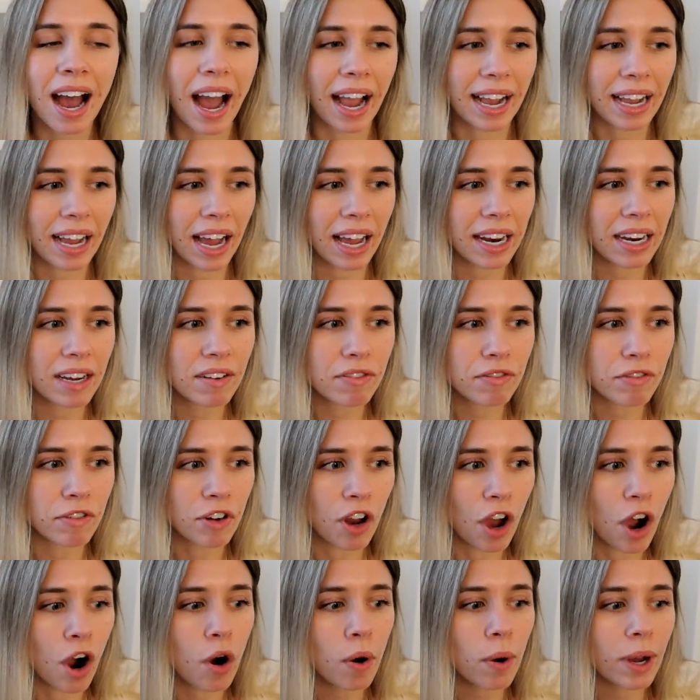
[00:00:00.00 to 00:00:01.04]
I kind of
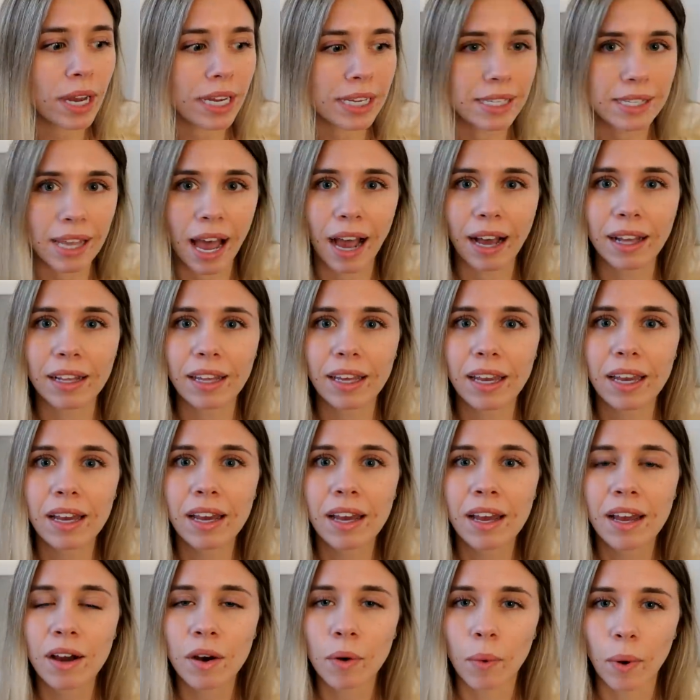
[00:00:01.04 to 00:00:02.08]
know
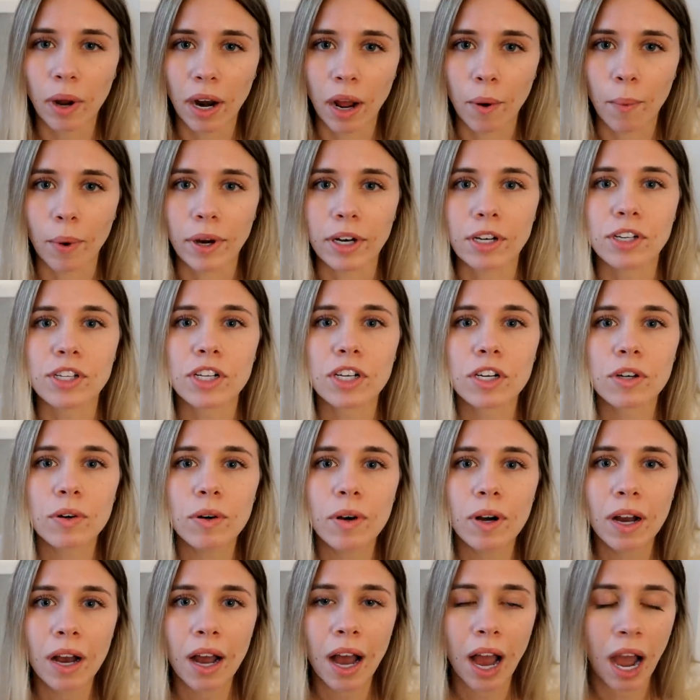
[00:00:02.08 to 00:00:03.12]
exactly what I want to
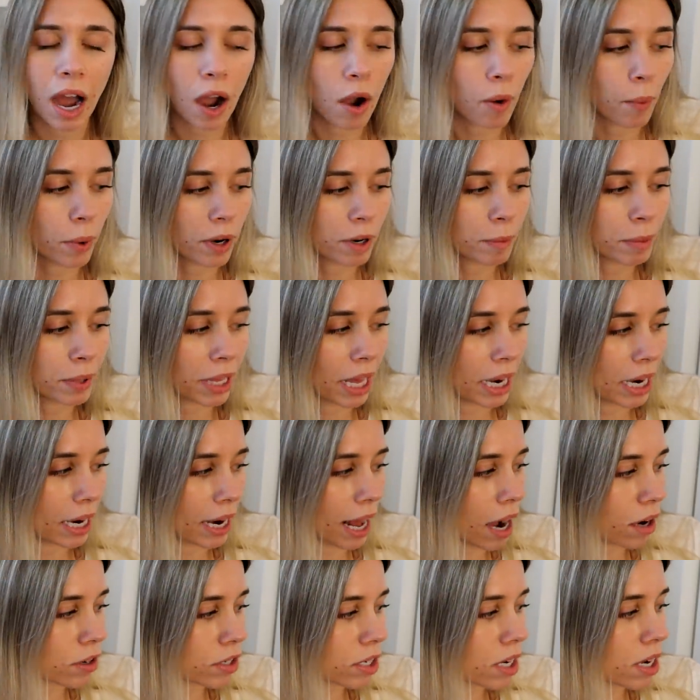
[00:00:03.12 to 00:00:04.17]
do, how I want to plan it
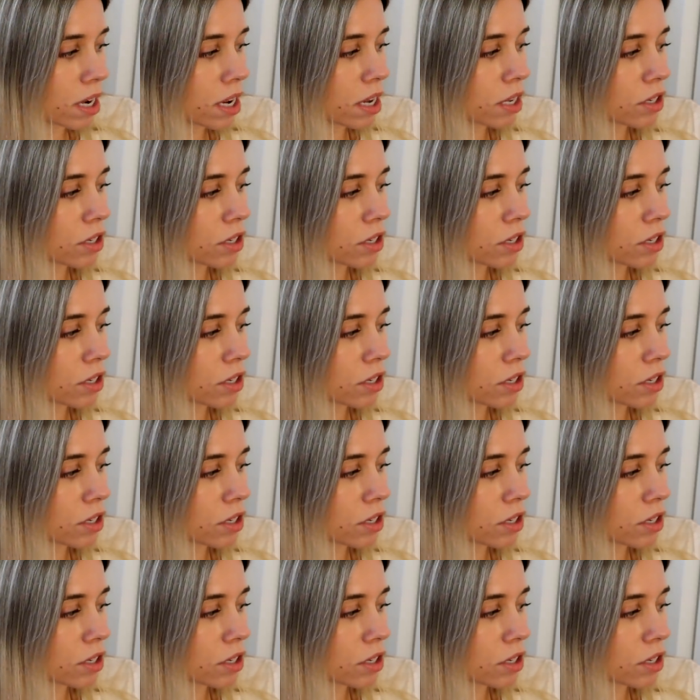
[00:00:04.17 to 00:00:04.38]
out,